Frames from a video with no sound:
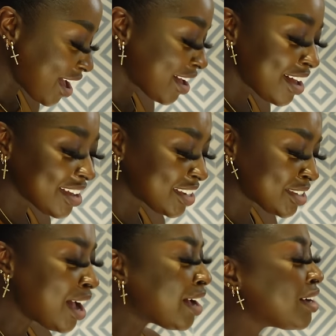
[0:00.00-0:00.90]
I
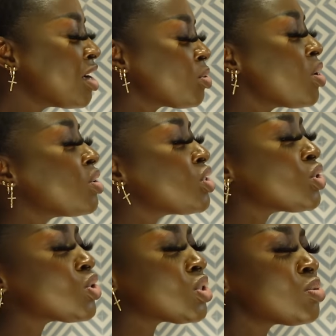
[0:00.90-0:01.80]
guess I want you
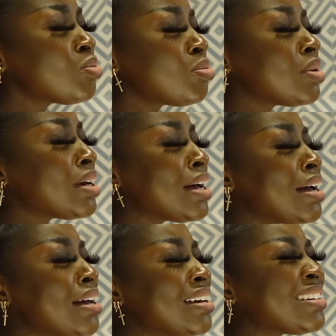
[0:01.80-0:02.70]
so
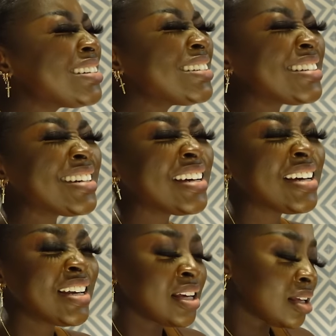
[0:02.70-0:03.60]
bad.
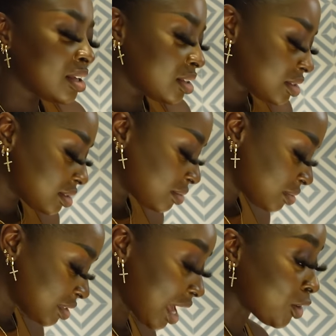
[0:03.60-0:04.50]

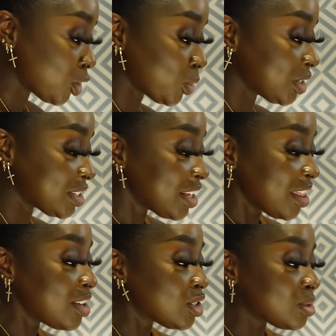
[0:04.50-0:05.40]
I don't know those words.
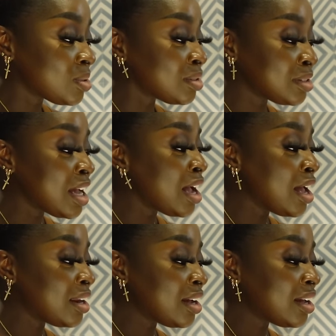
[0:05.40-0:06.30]
This one
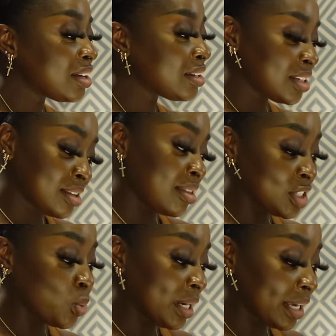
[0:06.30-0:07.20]
night, uh, is it
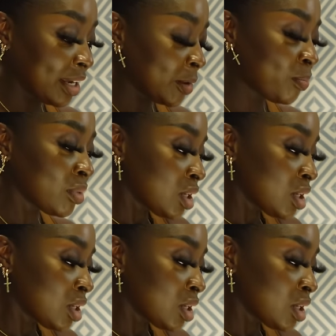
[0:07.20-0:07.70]
this one night?